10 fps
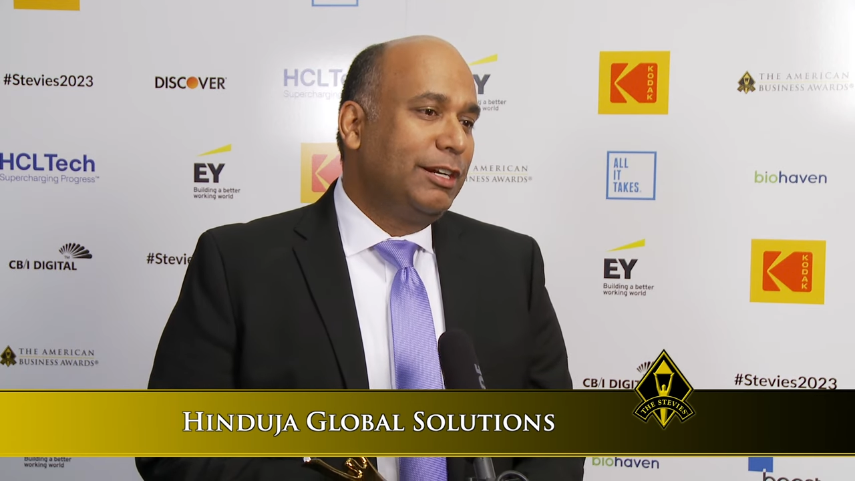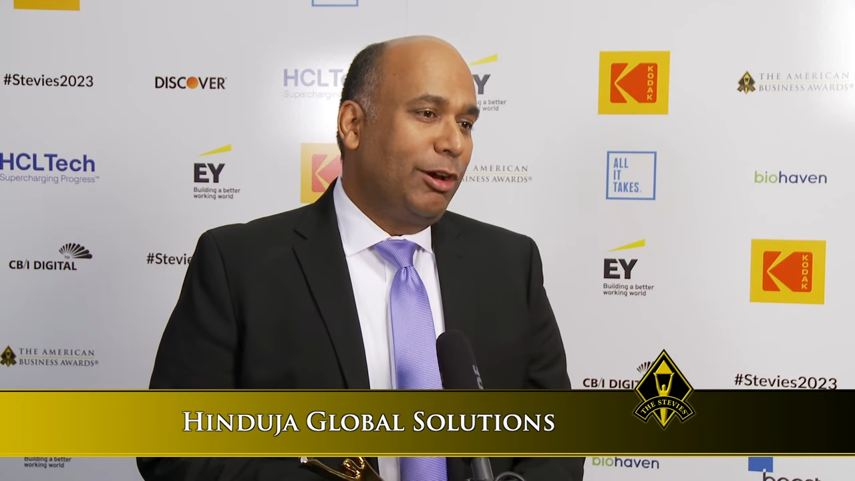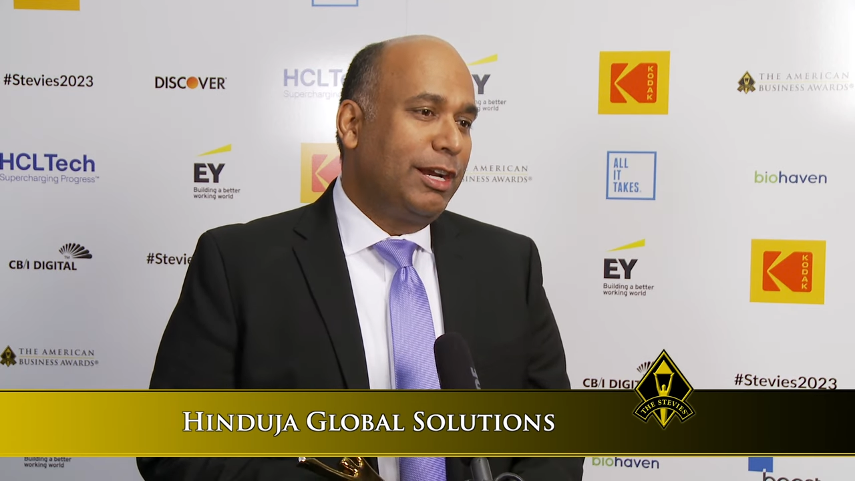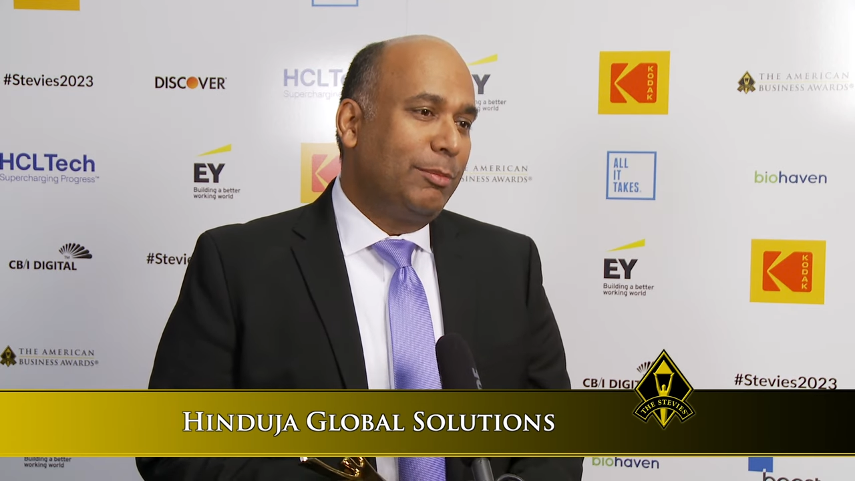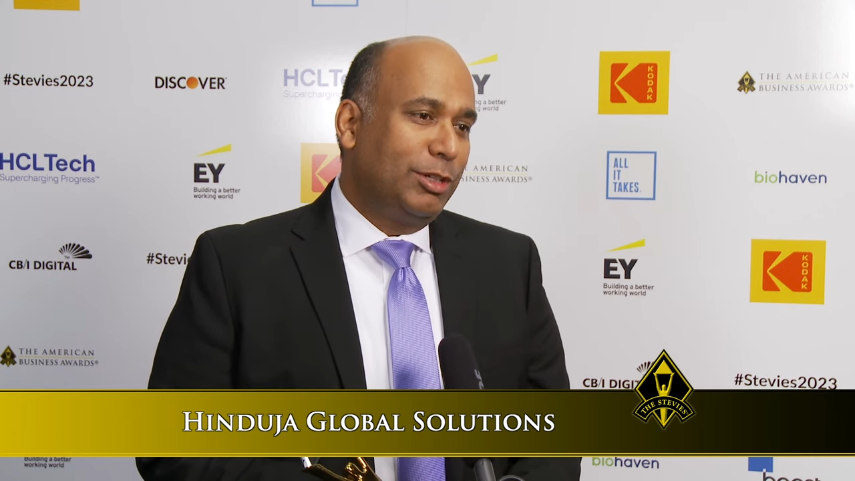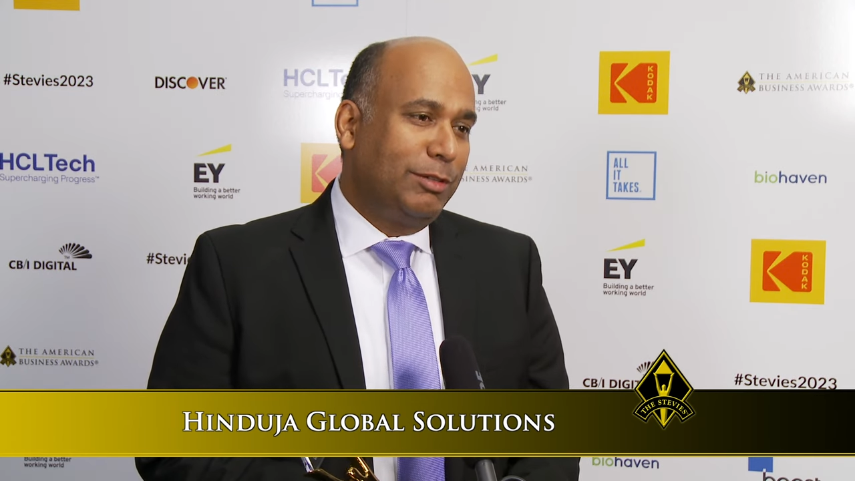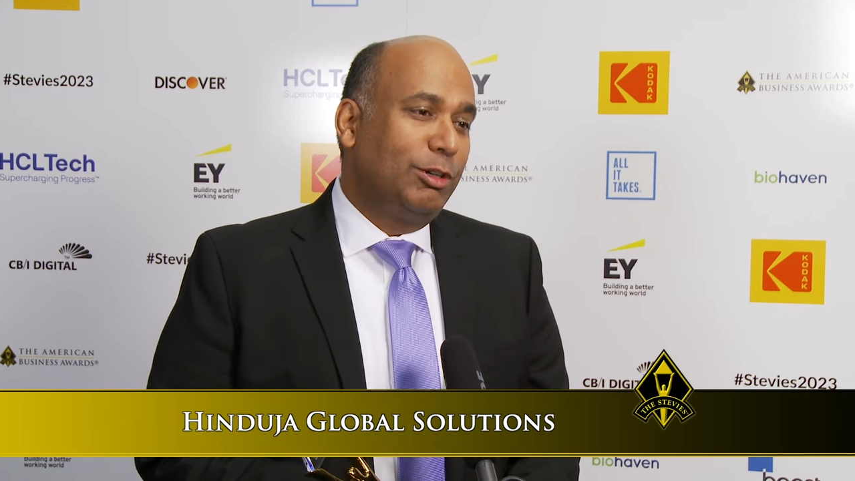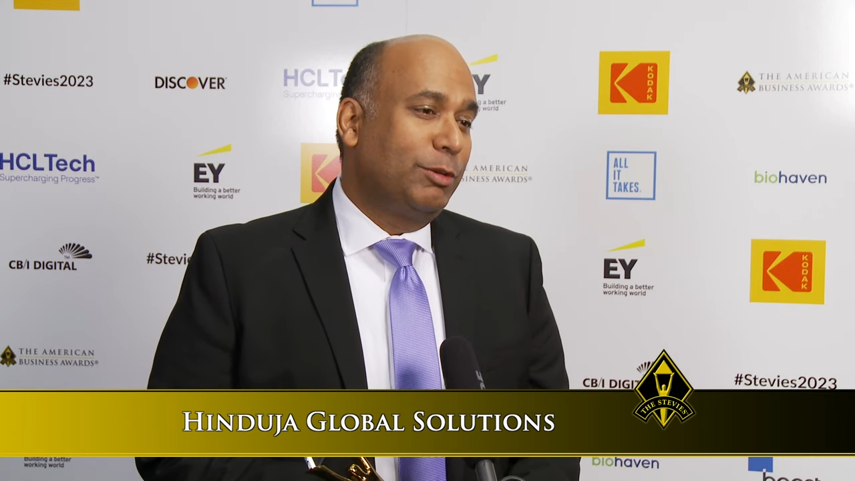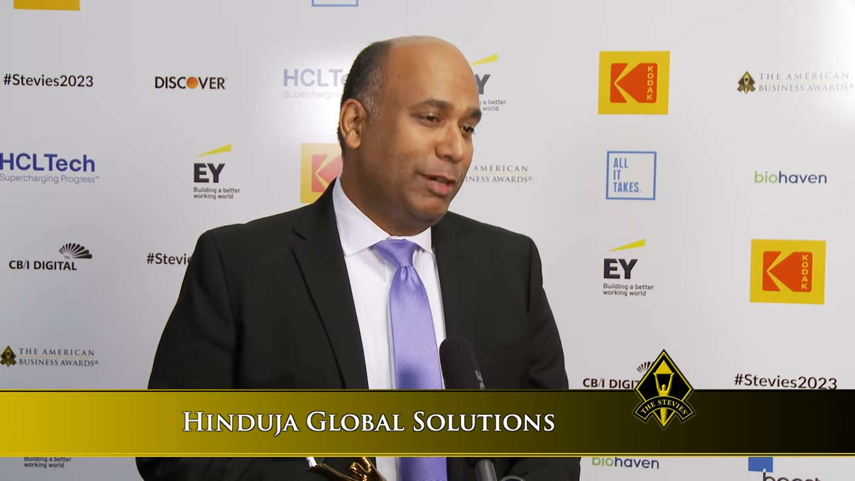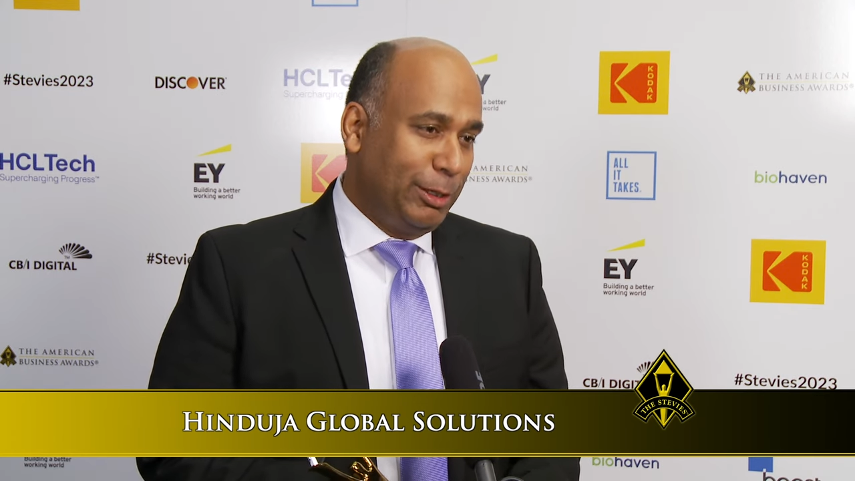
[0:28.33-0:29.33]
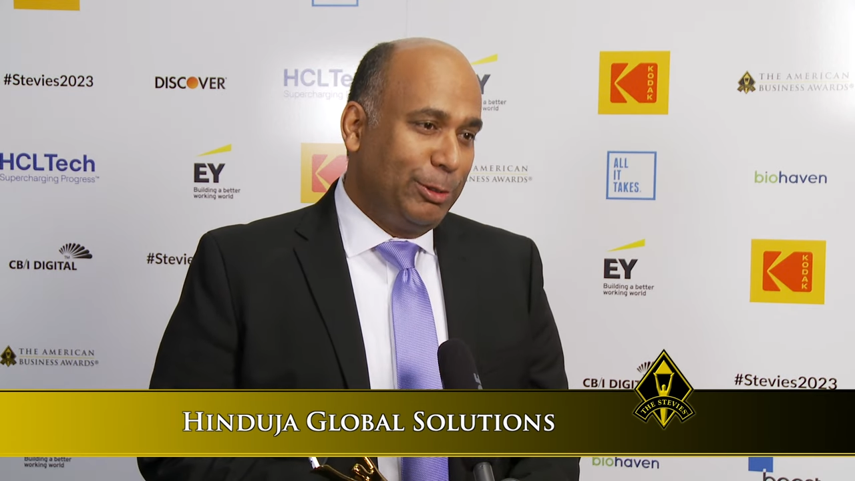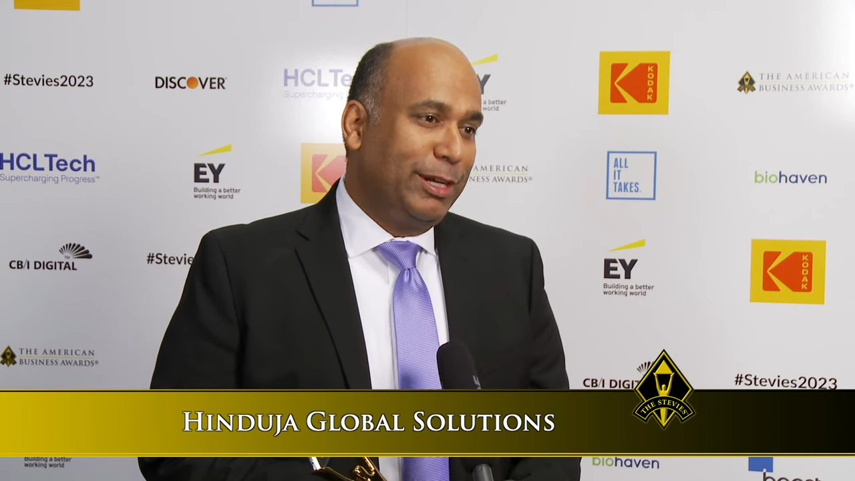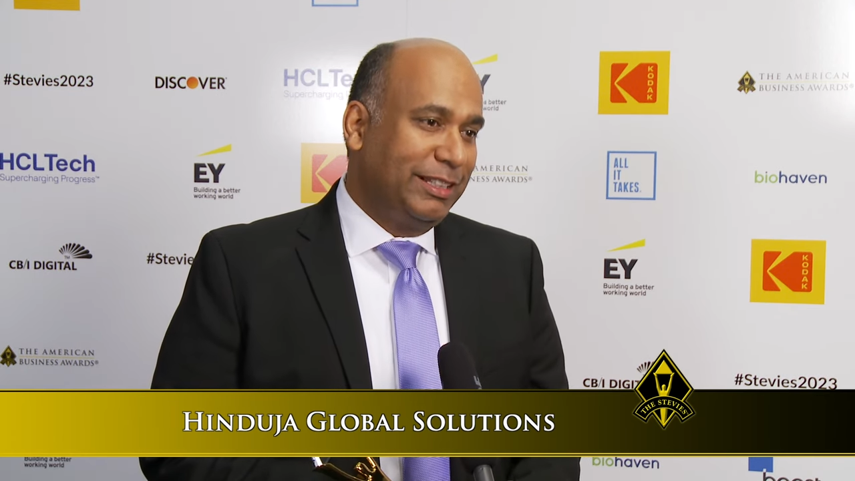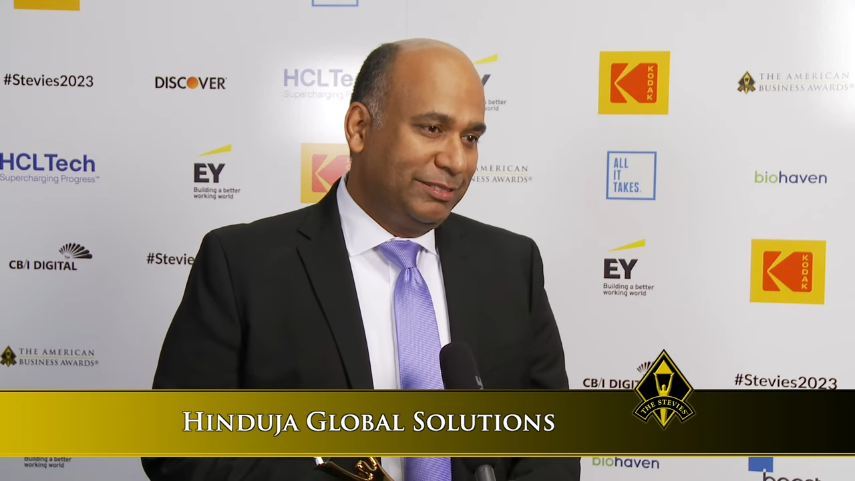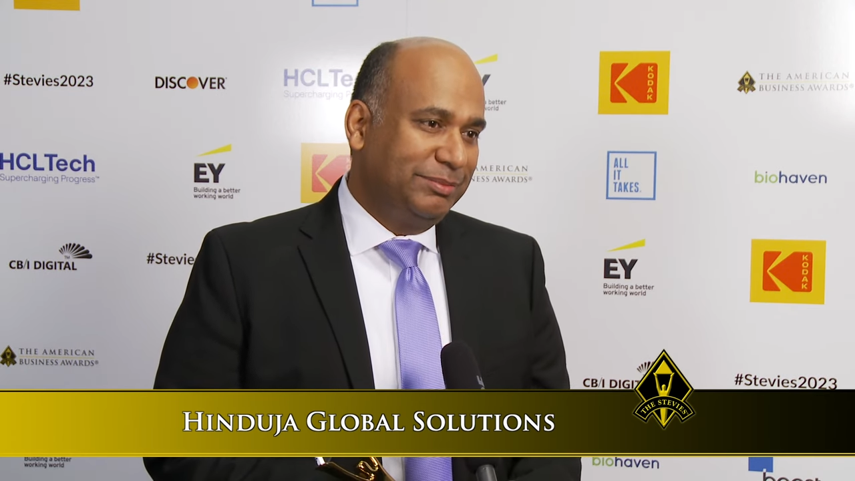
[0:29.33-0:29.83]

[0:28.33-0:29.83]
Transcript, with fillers: talking about the work we are doing.